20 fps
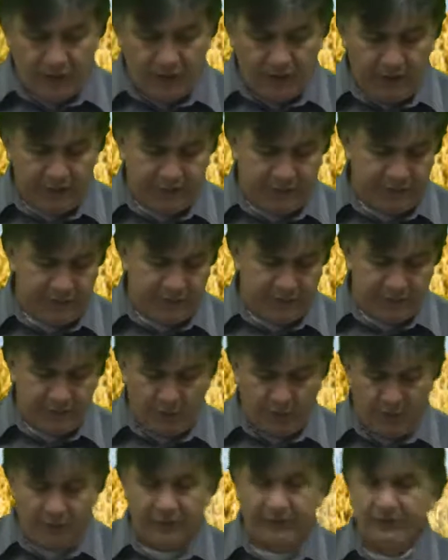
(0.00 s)
if this
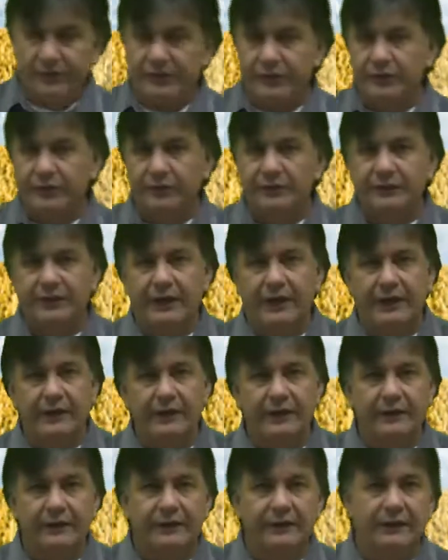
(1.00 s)
report was neutral to
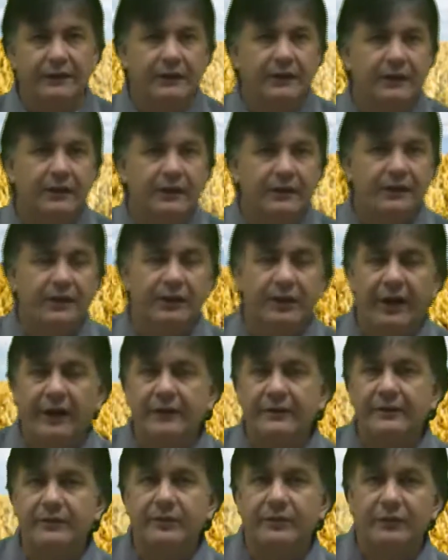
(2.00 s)
any of the, the
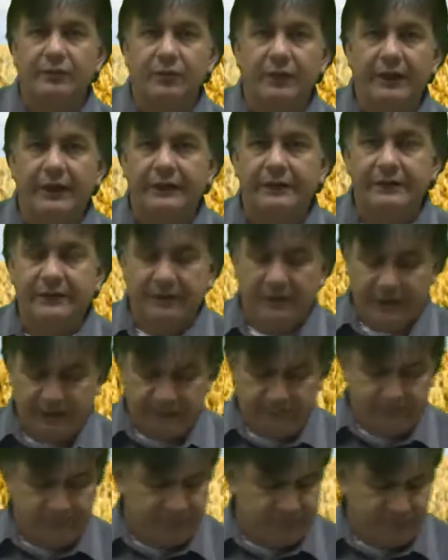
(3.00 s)
grains, it was wheat,
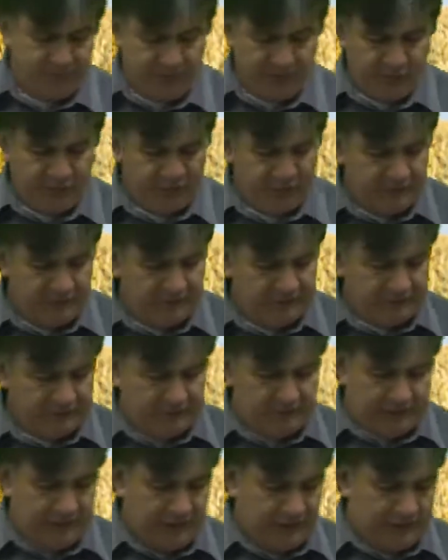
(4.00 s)
uh, pretty well
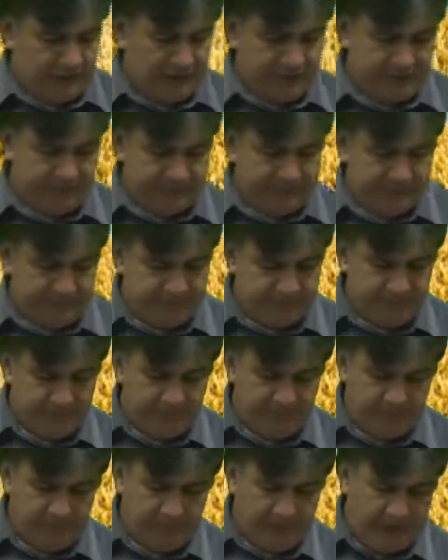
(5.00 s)
um,
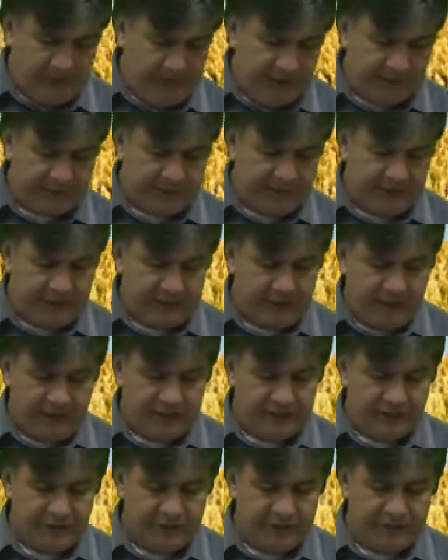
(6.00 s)
met
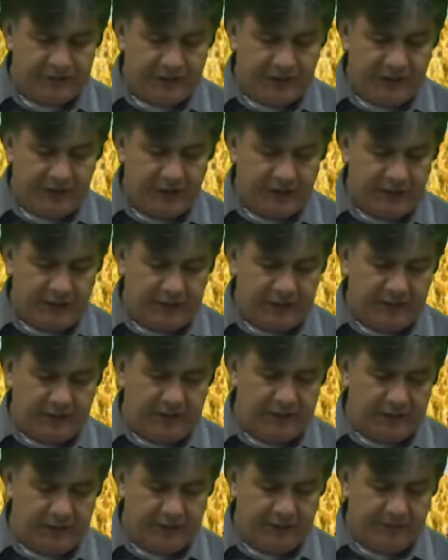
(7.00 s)
expectations. Uh,
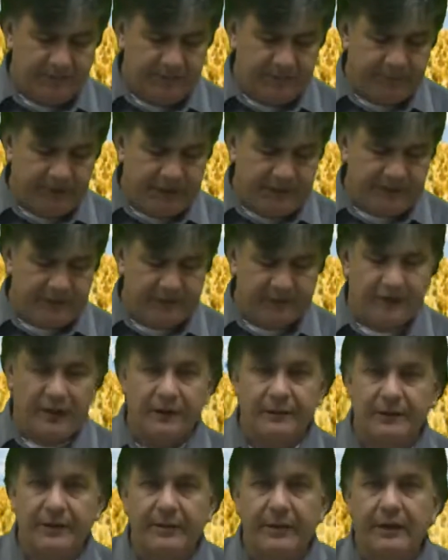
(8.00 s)
um, ending
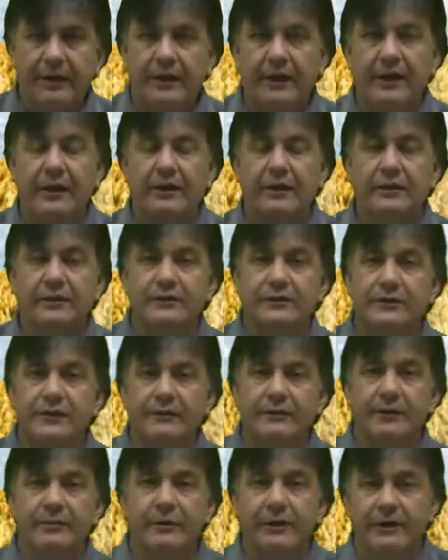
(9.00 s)
stock came in at
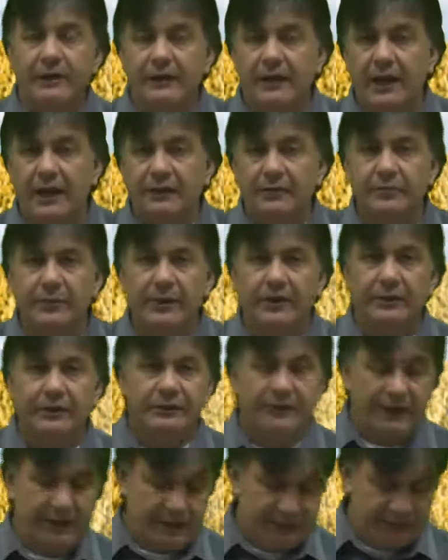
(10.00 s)
870 million last month. It
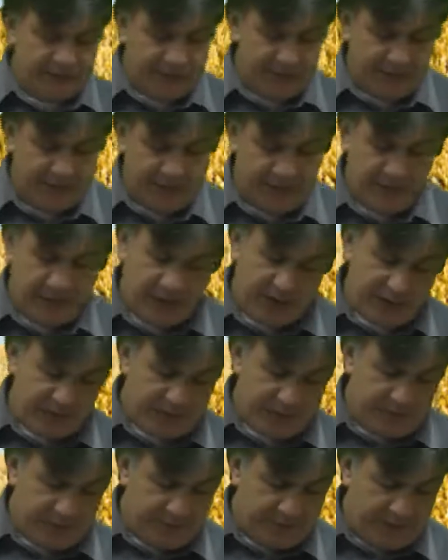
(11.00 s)
was 878. Market
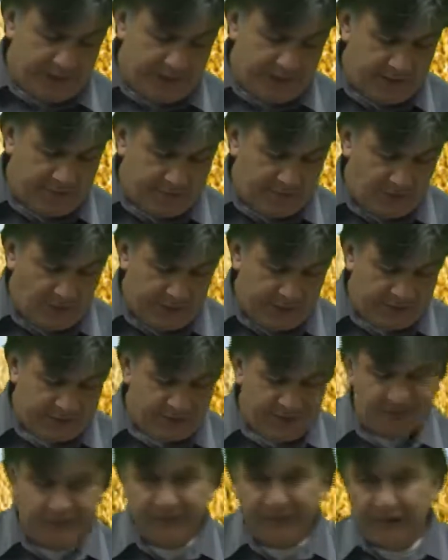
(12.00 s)
was looking for 840,
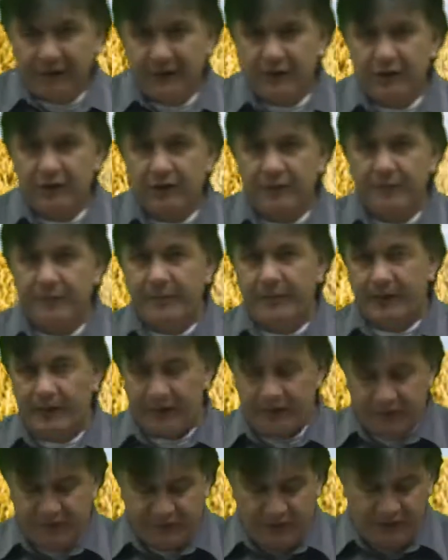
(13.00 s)
so a little bit
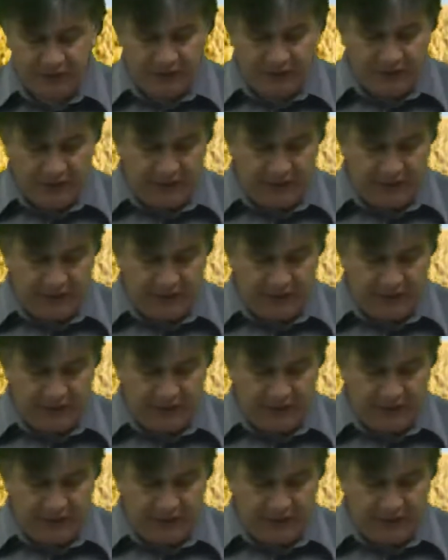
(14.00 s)
bearish on,